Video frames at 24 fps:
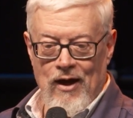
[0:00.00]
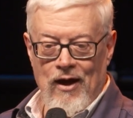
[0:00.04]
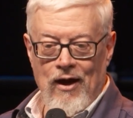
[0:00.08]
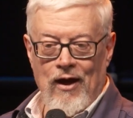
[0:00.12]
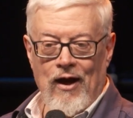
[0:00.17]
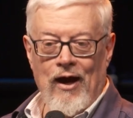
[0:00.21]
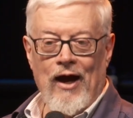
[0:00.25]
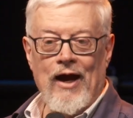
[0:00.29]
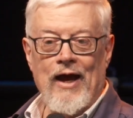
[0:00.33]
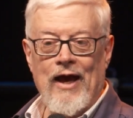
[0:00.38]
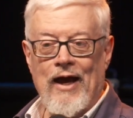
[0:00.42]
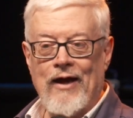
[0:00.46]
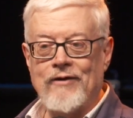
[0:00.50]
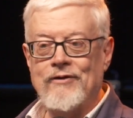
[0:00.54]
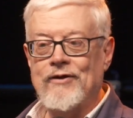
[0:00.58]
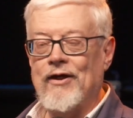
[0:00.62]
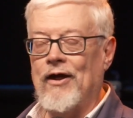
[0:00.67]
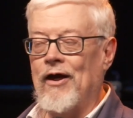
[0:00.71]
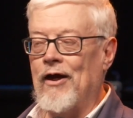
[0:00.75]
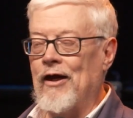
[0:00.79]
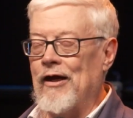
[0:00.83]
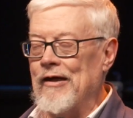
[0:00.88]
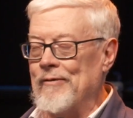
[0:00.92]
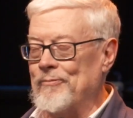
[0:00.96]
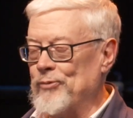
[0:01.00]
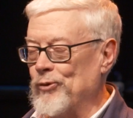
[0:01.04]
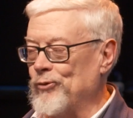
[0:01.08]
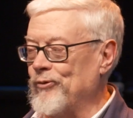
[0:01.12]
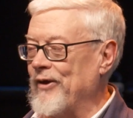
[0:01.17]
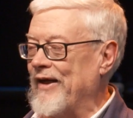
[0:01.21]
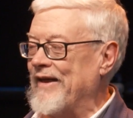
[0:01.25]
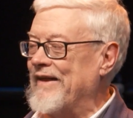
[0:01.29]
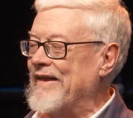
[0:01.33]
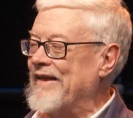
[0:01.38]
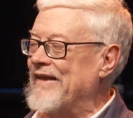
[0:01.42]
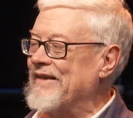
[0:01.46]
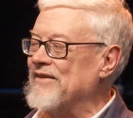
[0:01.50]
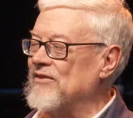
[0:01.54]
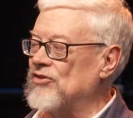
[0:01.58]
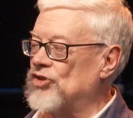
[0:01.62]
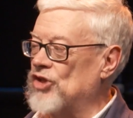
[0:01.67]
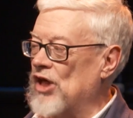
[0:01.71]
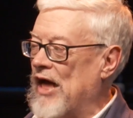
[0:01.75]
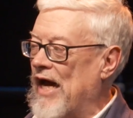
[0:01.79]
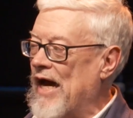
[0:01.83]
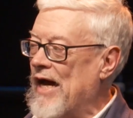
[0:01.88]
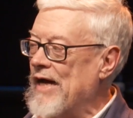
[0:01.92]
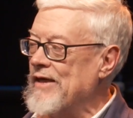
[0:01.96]
I had to operate
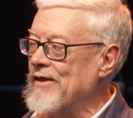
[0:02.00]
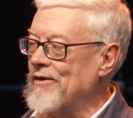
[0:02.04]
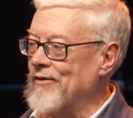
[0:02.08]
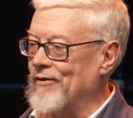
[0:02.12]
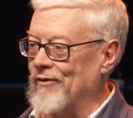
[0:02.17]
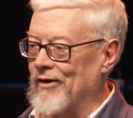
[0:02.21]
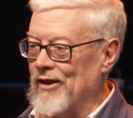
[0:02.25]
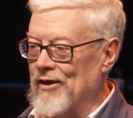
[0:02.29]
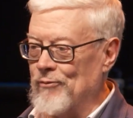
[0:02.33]
entirely